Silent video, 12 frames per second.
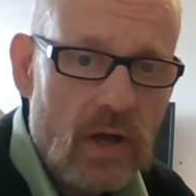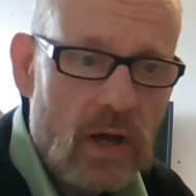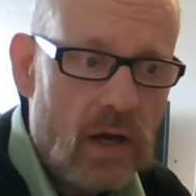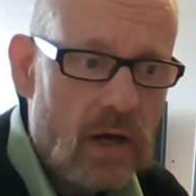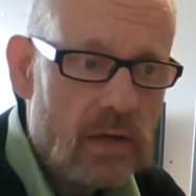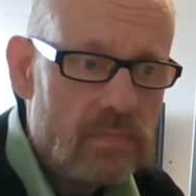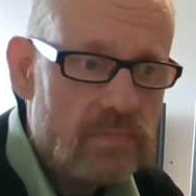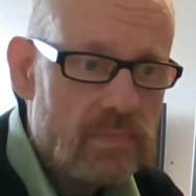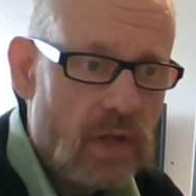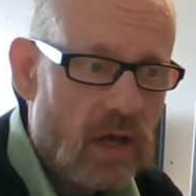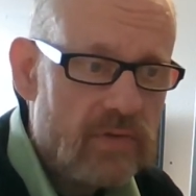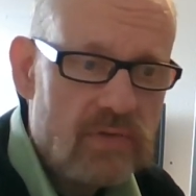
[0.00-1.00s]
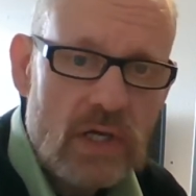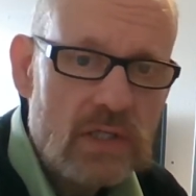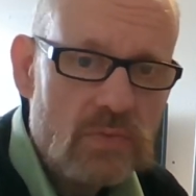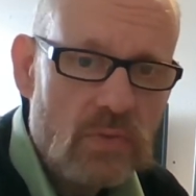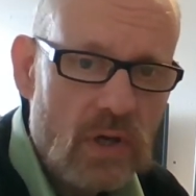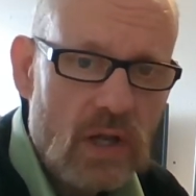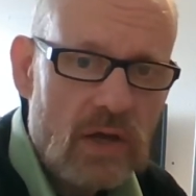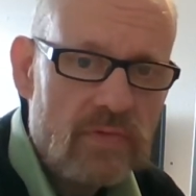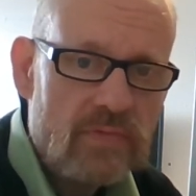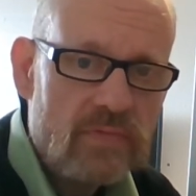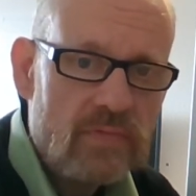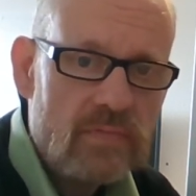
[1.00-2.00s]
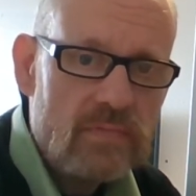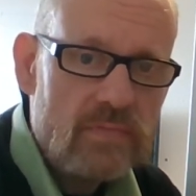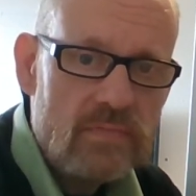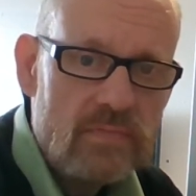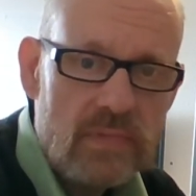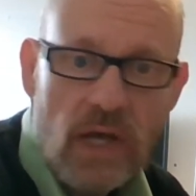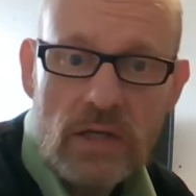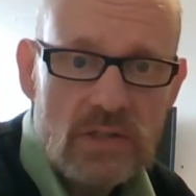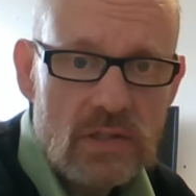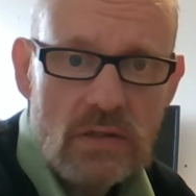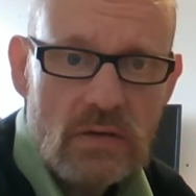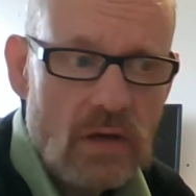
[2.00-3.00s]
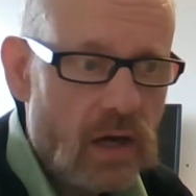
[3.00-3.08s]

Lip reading: Life does what life does.